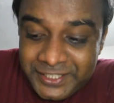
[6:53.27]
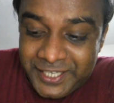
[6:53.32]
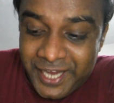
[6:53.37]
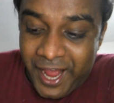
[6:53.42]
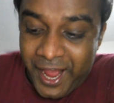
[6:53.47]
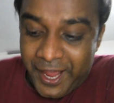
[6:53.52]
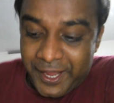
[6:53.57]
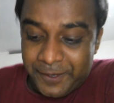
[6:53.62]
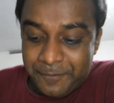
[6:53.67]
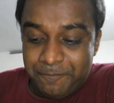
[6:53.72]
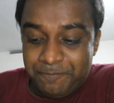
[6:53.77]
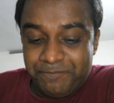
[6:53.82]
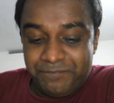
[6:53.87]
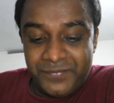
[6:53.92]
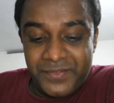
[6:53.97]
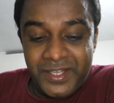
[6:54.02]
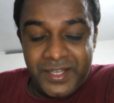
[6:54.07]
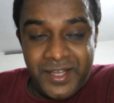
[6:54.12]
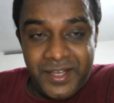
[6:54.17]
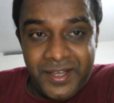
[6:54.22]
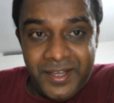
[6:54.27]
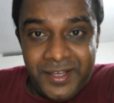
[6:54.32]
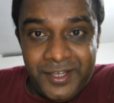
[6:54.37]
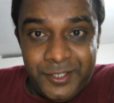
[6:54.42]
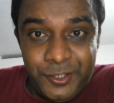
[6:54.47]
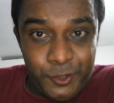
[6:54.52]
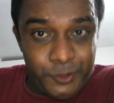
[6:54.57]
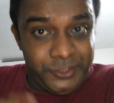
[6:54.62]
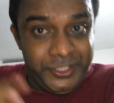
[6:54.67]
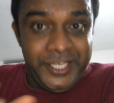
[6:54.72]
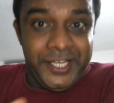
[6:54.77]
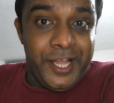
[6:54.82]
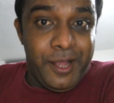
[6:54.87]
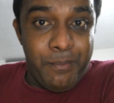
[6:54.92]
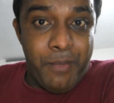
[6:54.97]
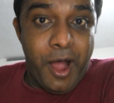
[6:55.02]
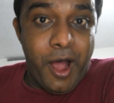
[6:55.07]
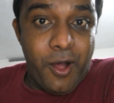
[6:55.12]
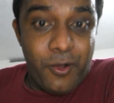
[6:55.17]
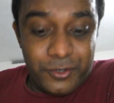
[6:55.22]
time to think
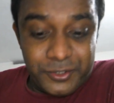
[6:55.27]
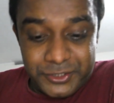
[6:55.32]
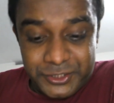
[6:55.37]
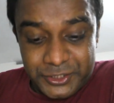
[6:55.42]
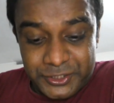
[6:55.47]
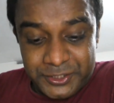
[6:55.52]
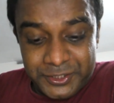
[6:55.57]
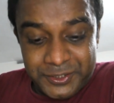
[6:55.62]
about